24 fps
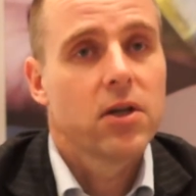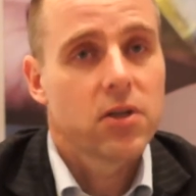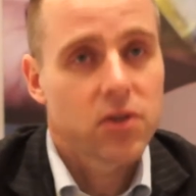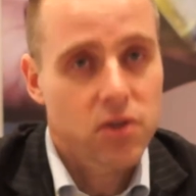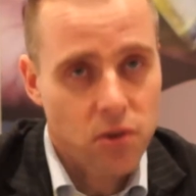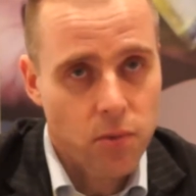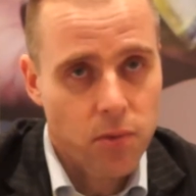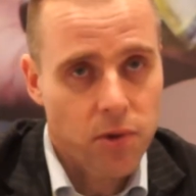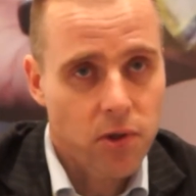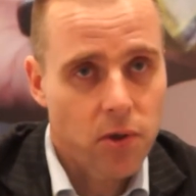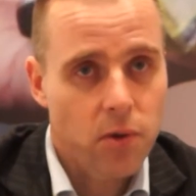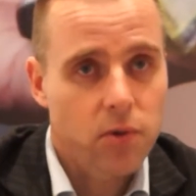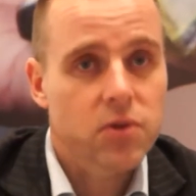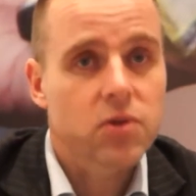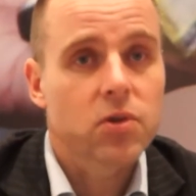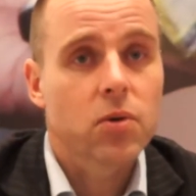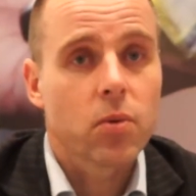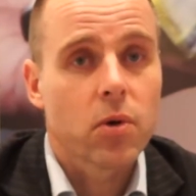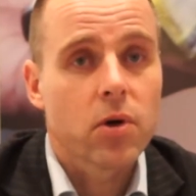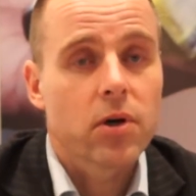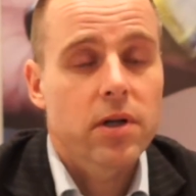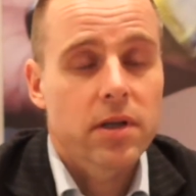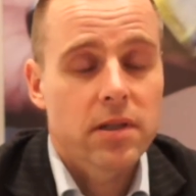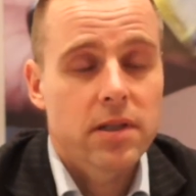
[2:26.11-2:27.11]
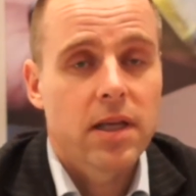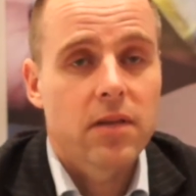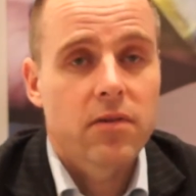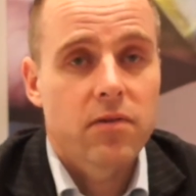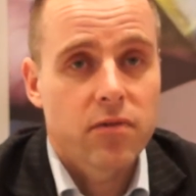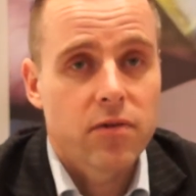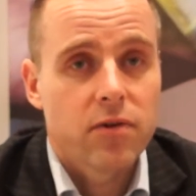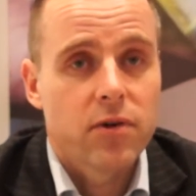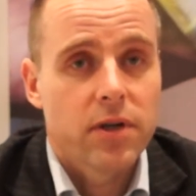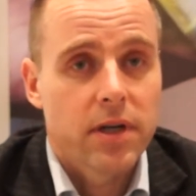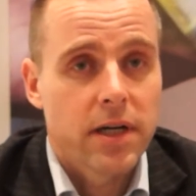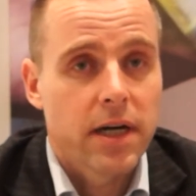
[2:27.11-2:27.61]
So we also work on that
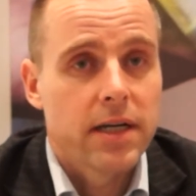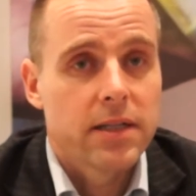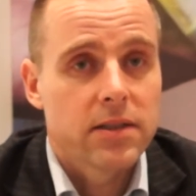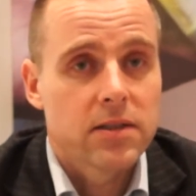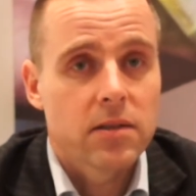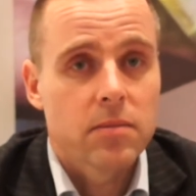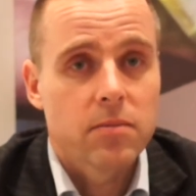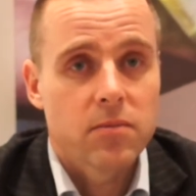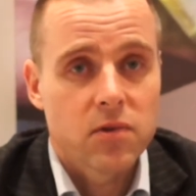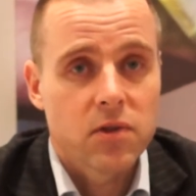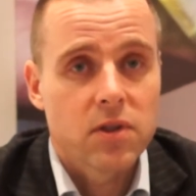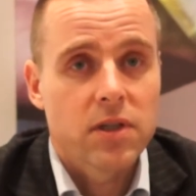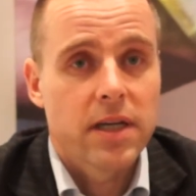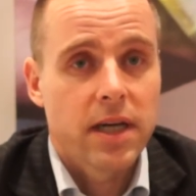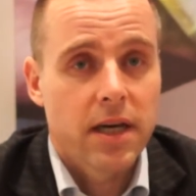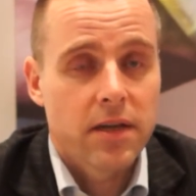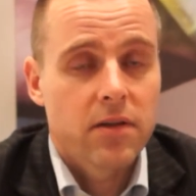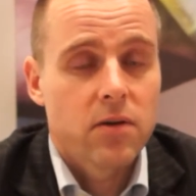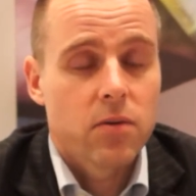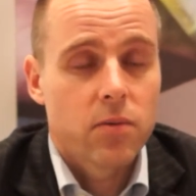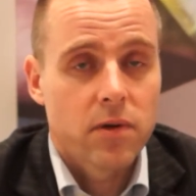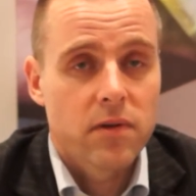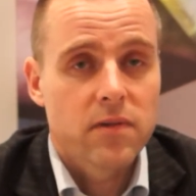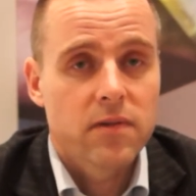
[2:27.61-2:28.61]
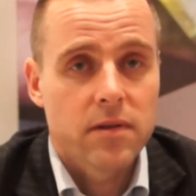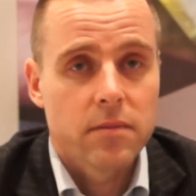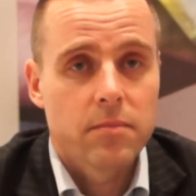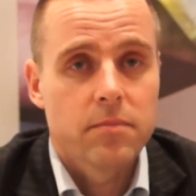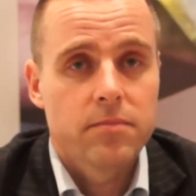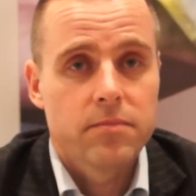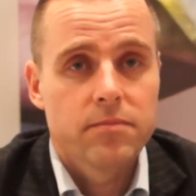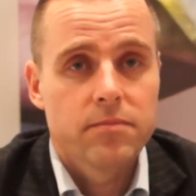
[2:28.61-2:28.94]
third item together with them.